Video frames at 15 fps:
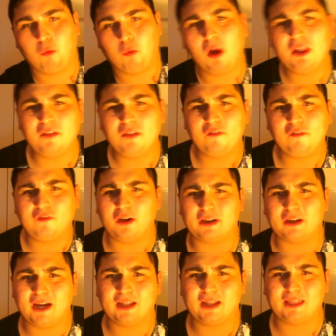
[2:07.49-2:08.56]
Why the
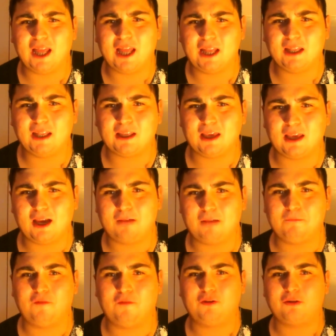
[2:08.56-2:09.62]
fuck had that in the
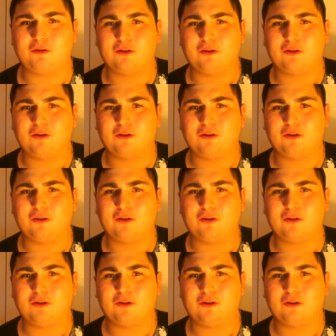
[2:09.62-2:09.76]
game if you